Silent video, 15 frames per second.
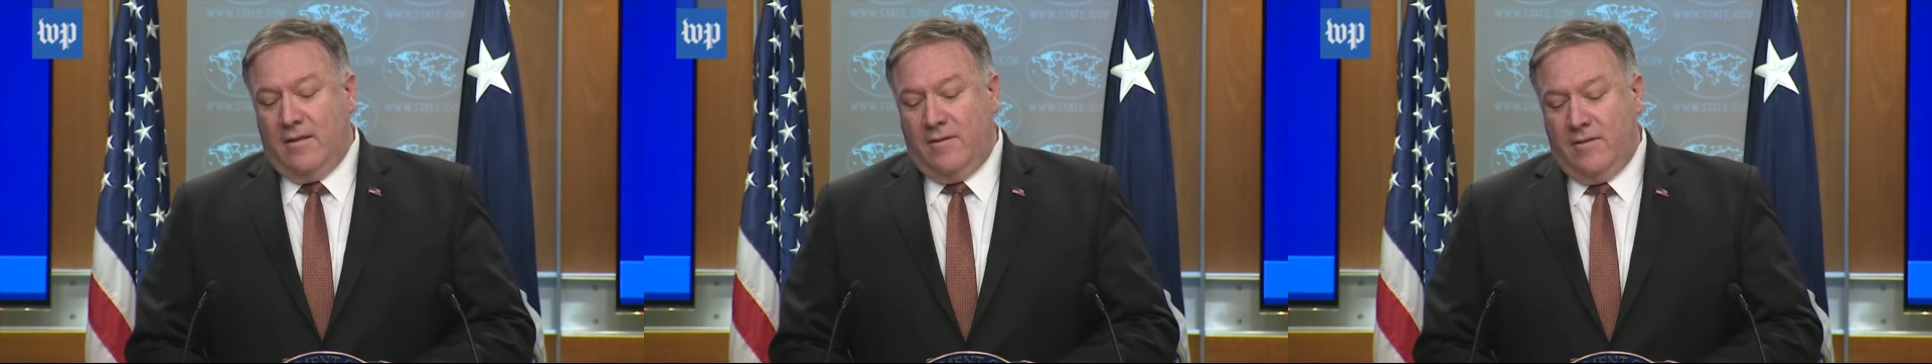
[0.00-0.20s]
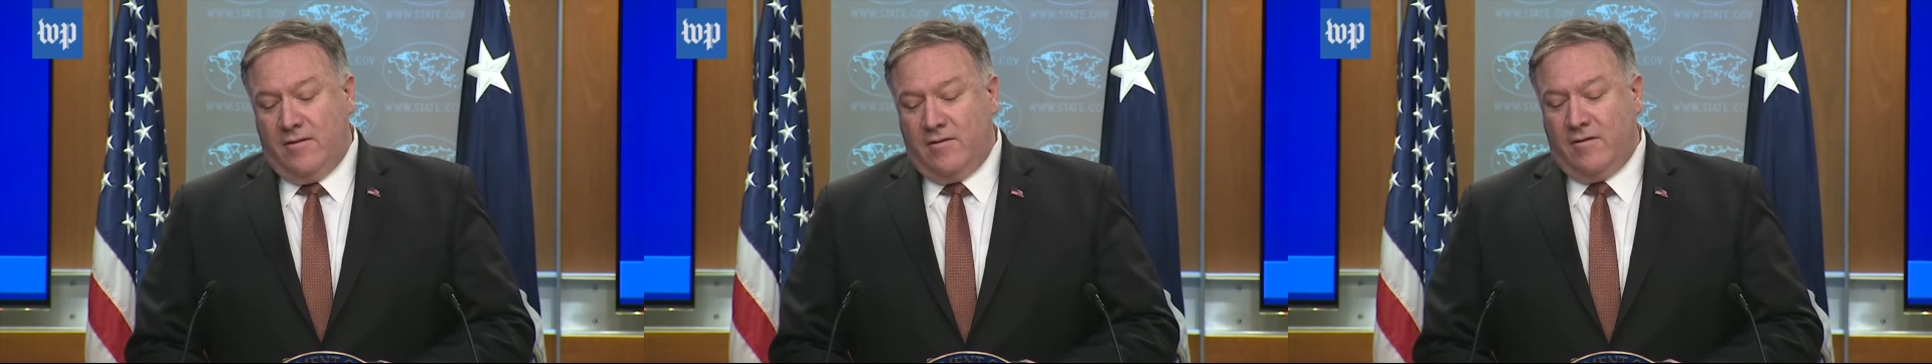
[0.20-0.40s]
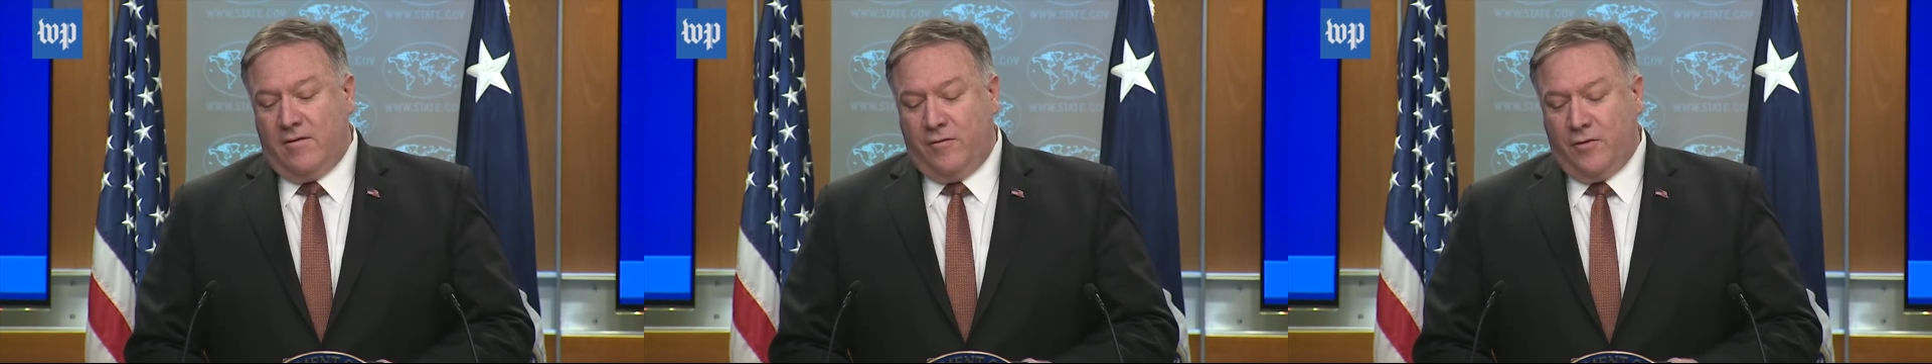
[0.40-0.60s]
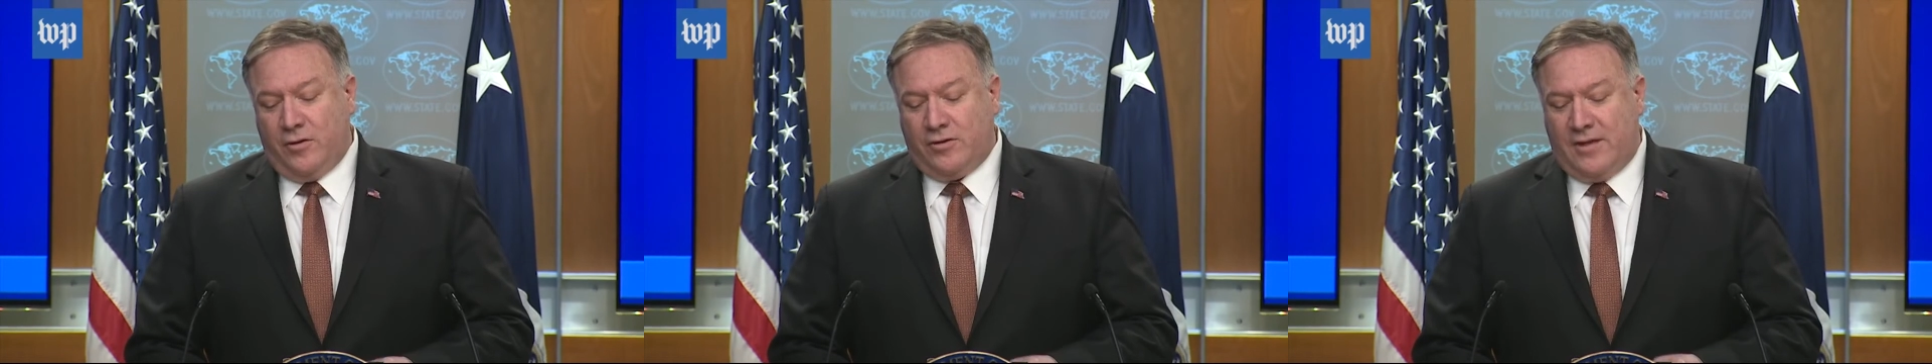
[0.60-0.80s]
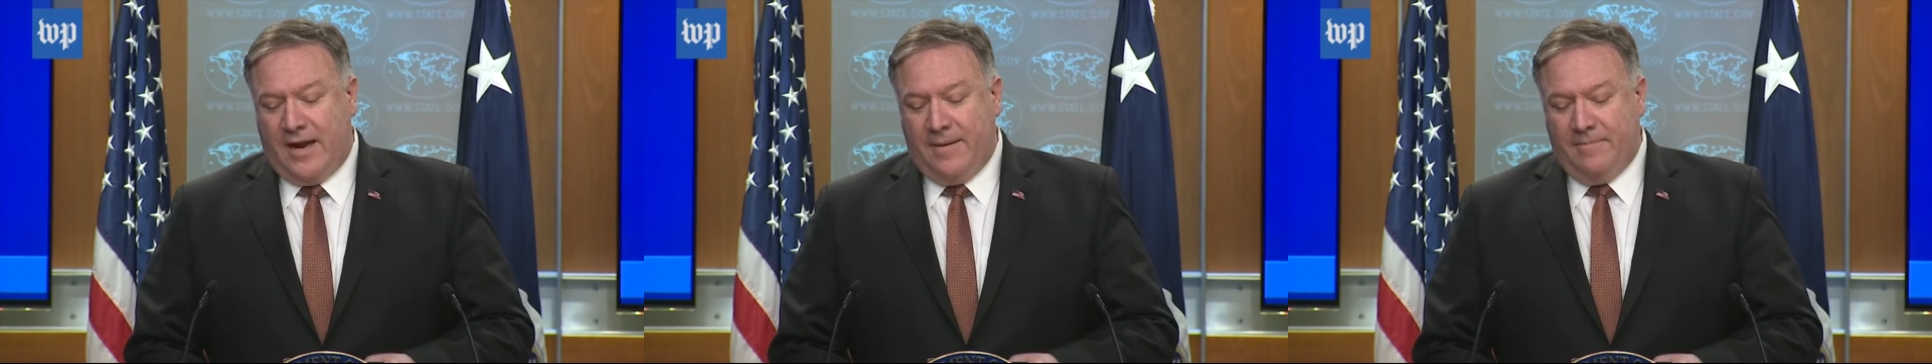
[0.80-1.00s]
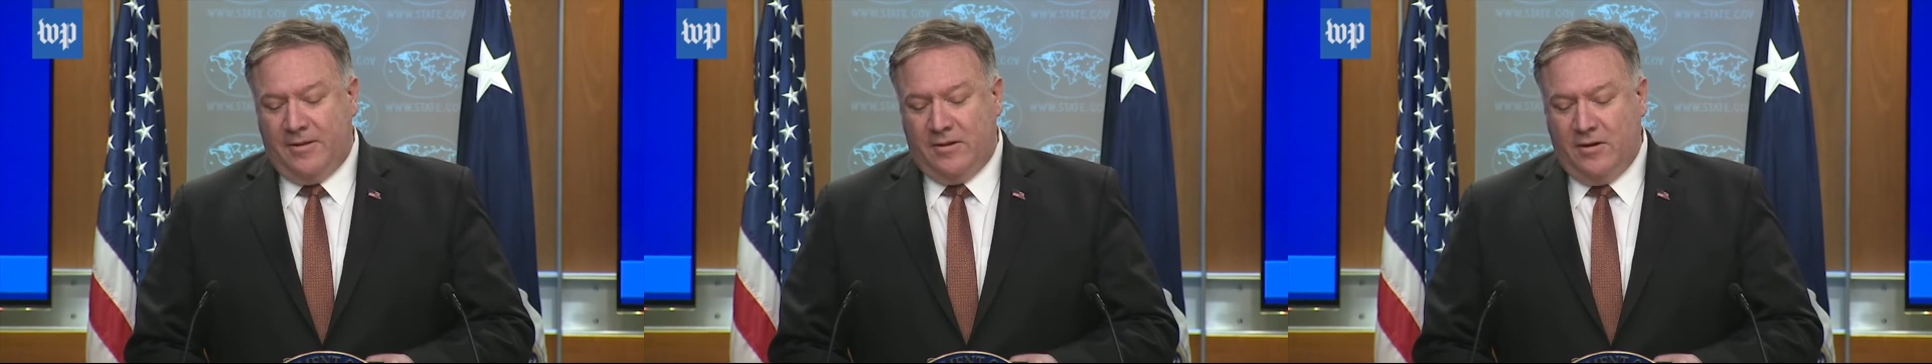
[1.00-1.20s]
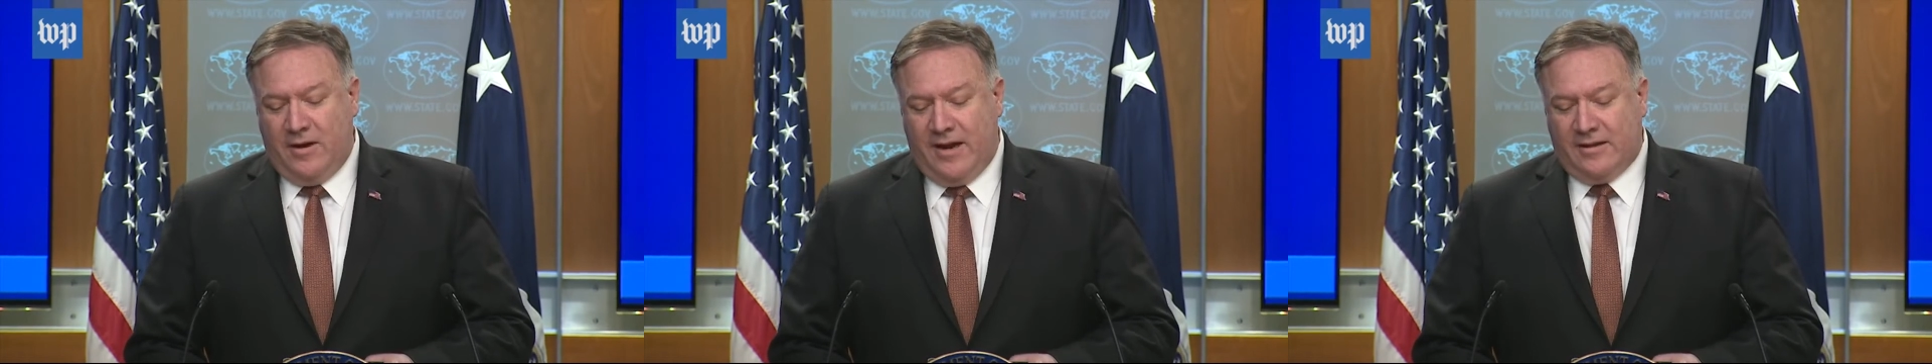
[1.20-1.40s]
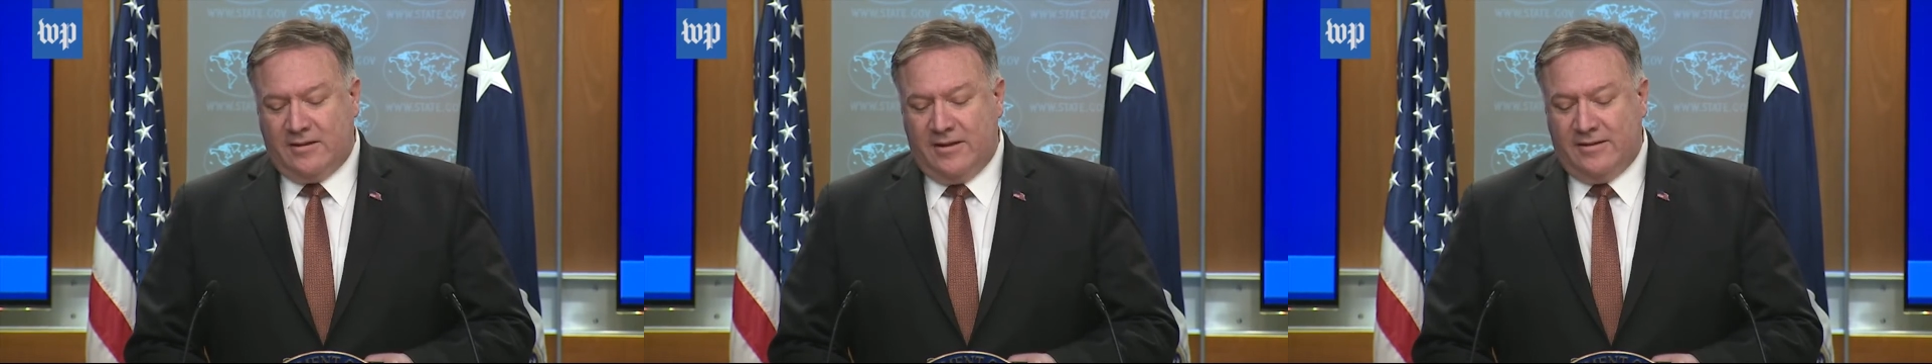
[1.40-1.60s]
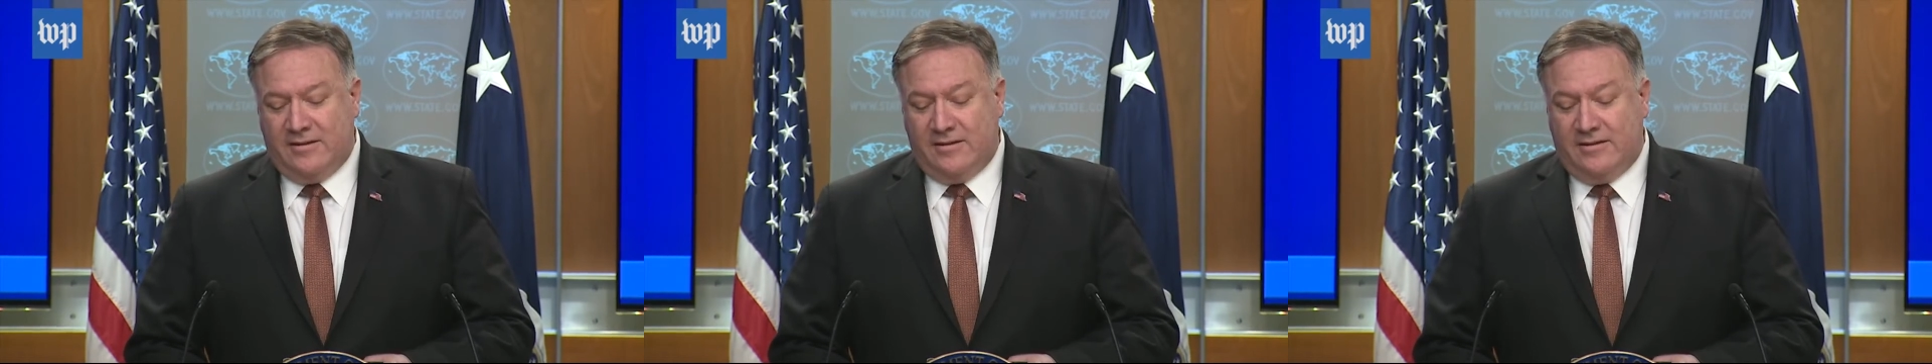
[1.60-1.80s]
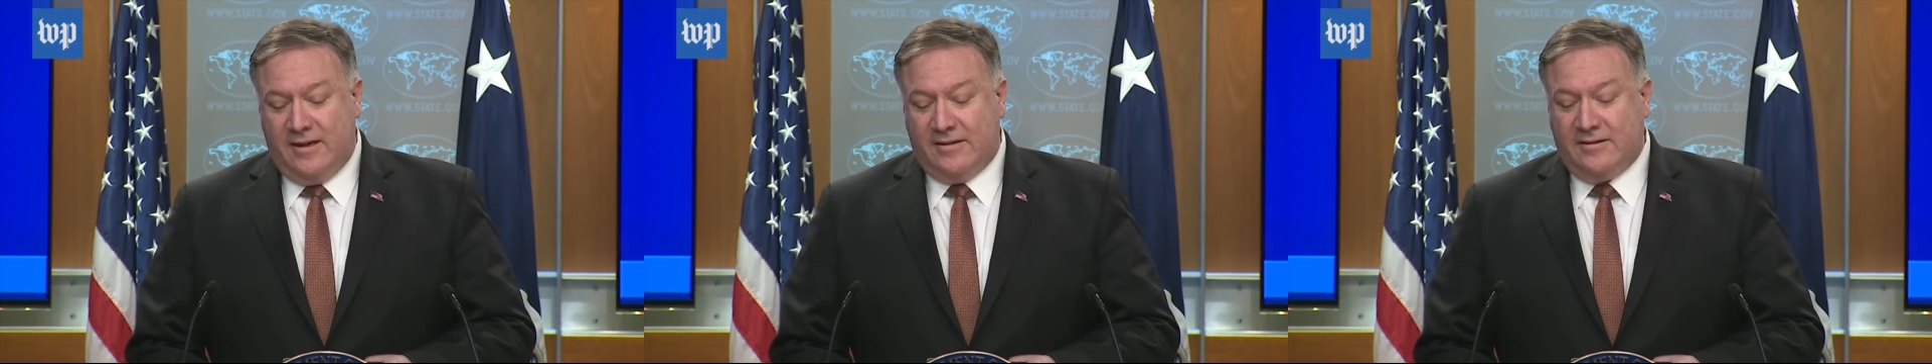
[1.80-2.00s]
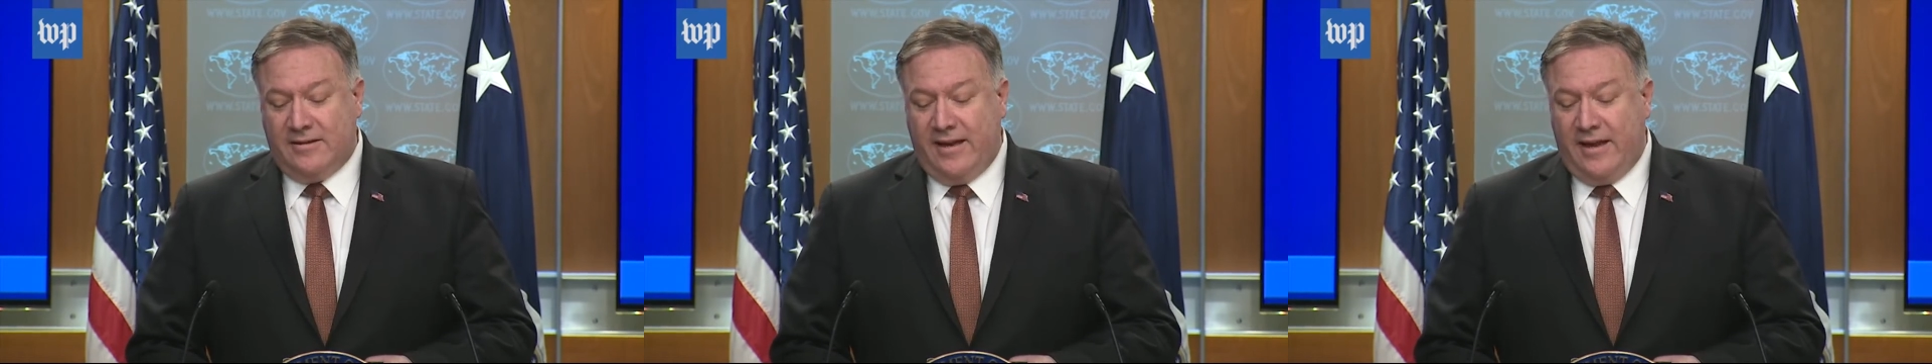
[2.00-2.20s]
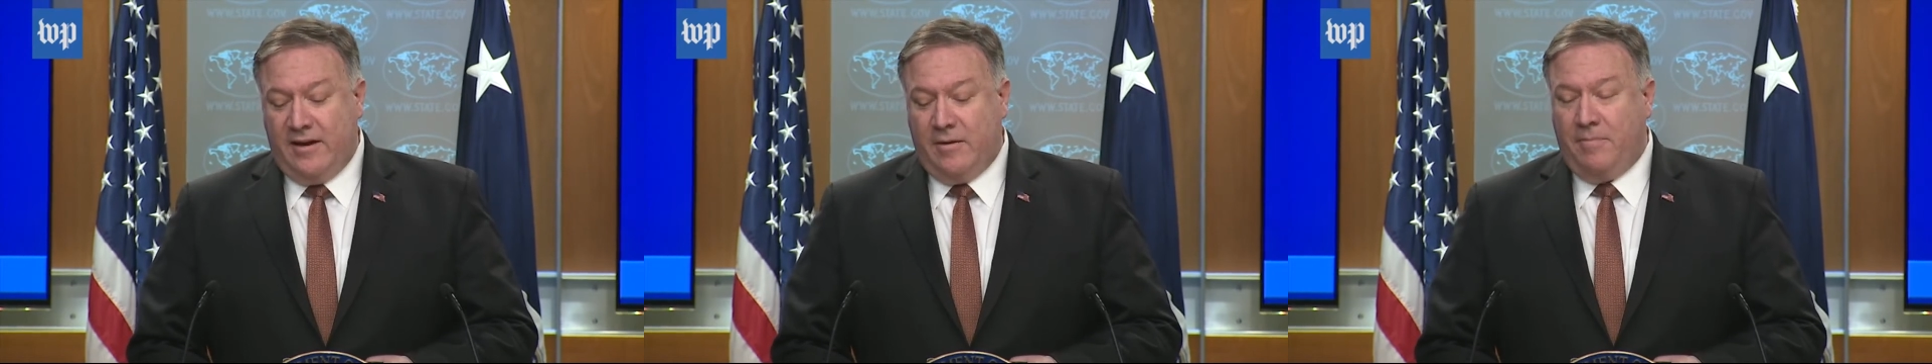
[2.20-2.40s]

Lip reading: This is the first time that the United States has designated